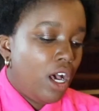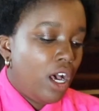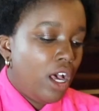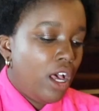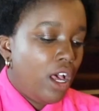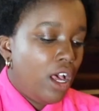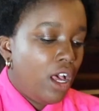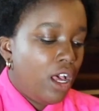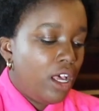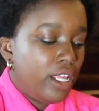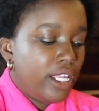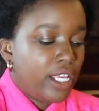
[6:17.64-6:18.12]

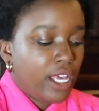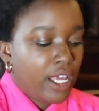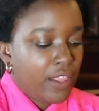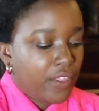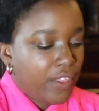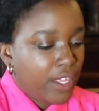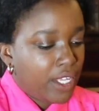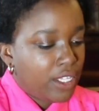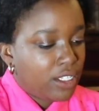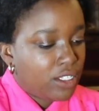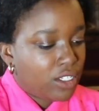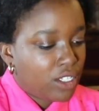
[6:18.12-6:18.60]
Yeah, I
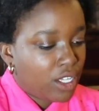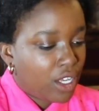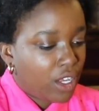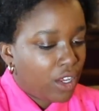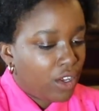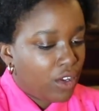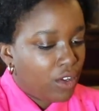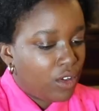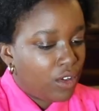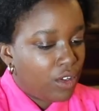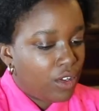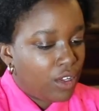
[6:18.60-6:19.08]
think
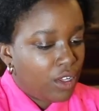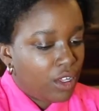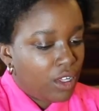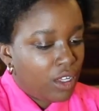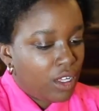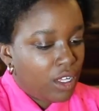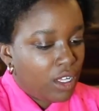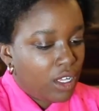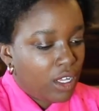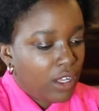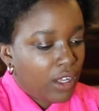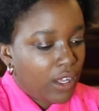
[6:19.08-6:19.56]
so.
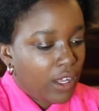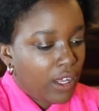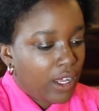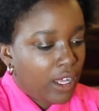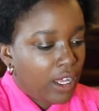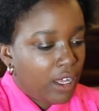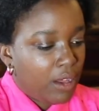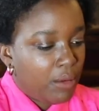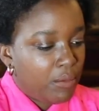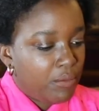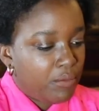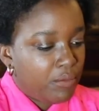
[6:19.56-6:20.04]

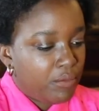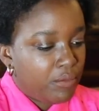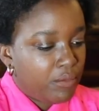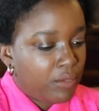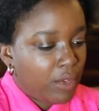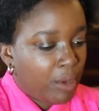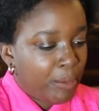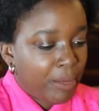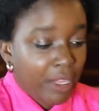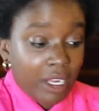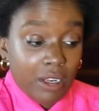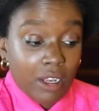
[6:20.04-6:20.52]
I
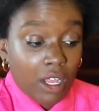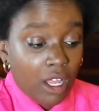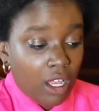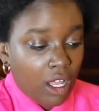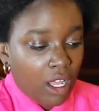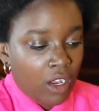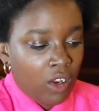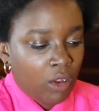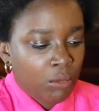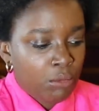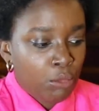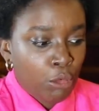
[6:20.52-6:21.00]
mean,
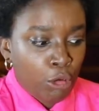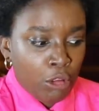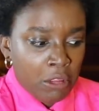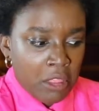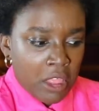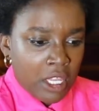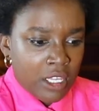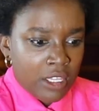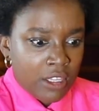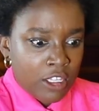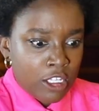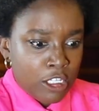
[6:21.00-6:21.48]
a lot more
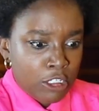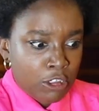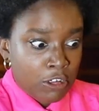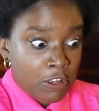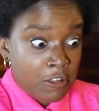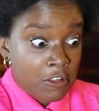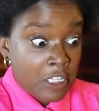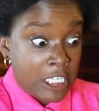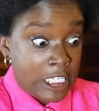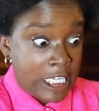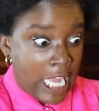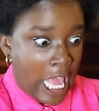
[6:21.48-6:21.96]
than the sort
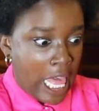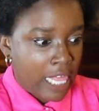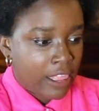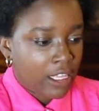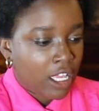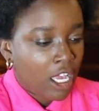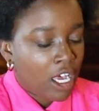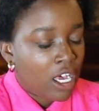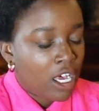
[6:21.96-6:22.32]
of the death